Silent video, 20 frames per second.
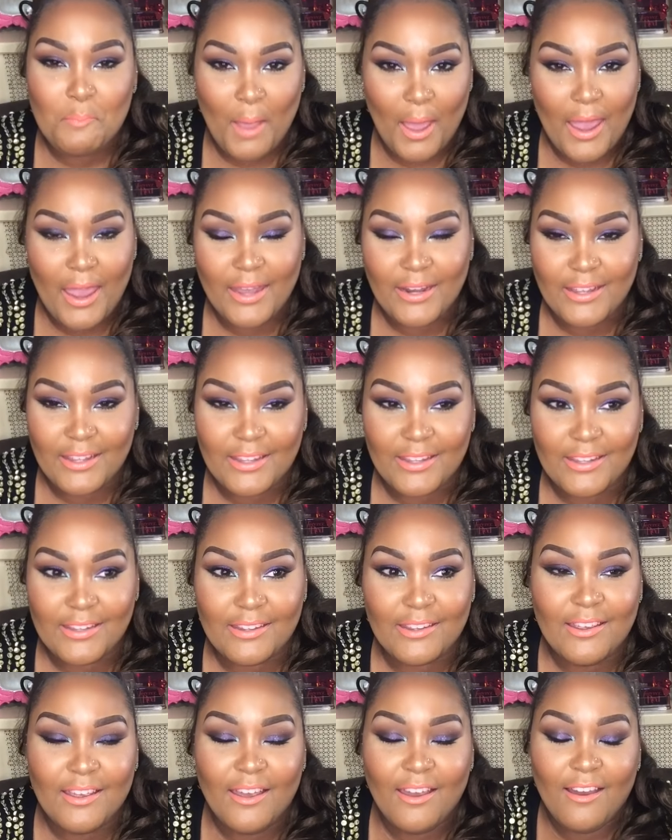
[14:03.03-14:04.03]

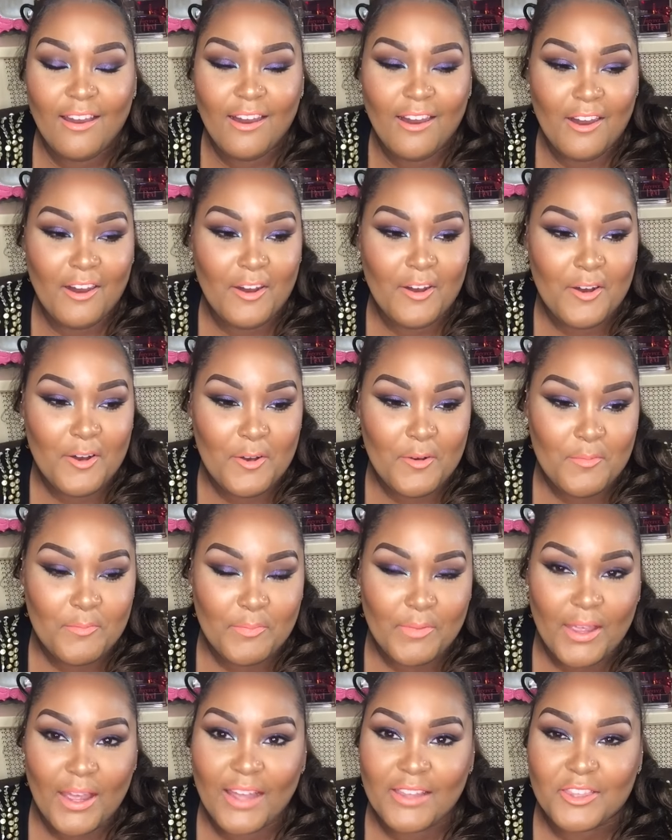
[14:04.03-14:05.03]
panicking.
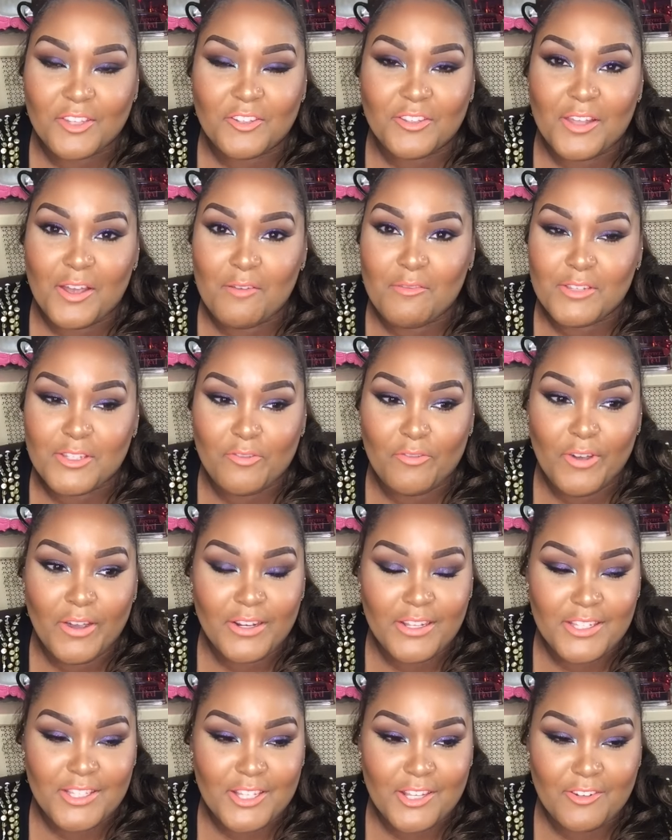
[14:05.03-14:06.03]
I thought that was
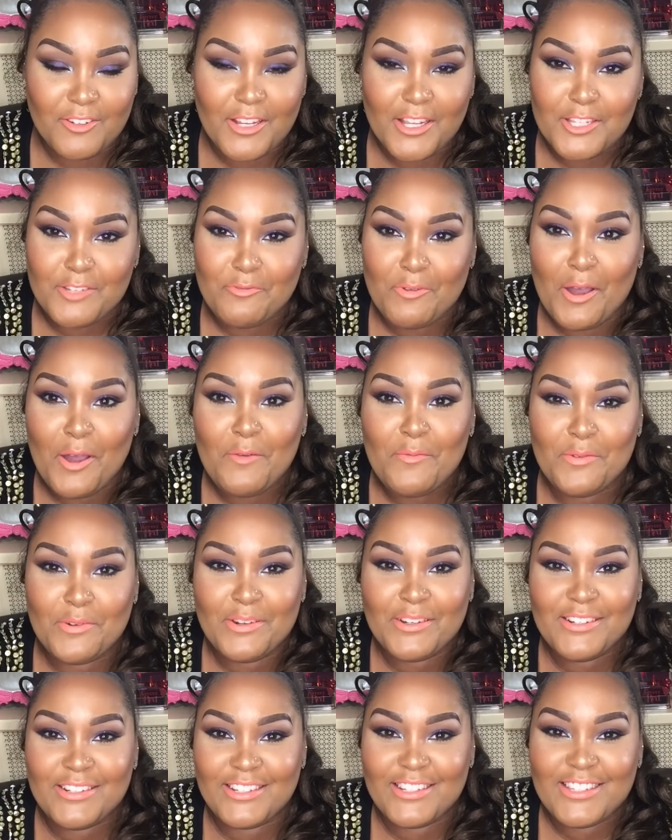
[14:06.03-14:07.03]
funny, so that's why I
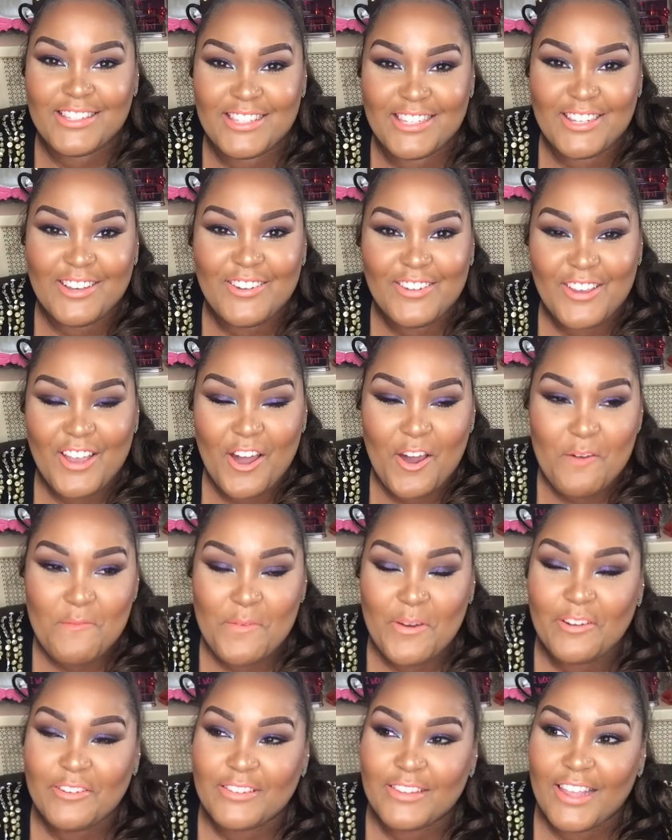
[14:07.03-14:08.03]
wanted to tell y'all
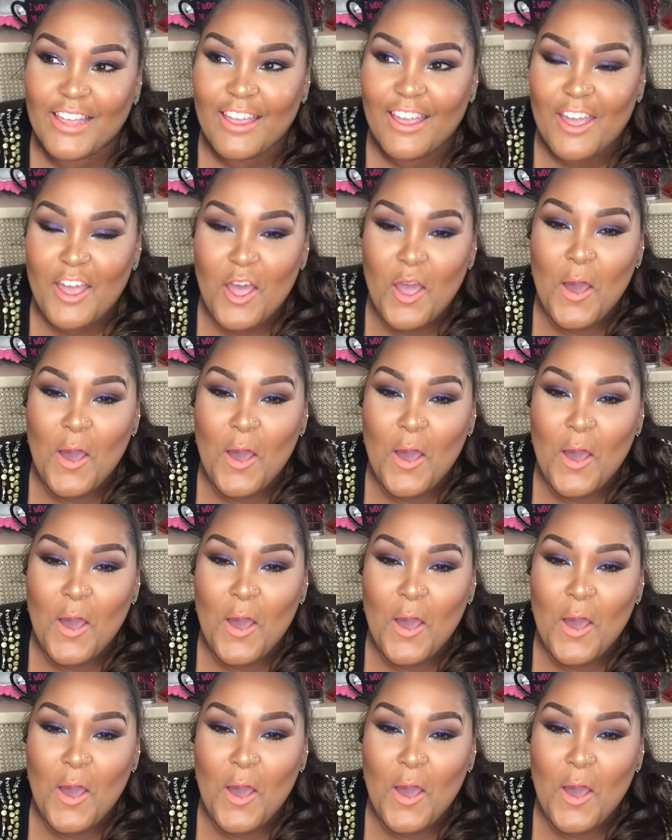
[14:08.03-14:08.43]
about that.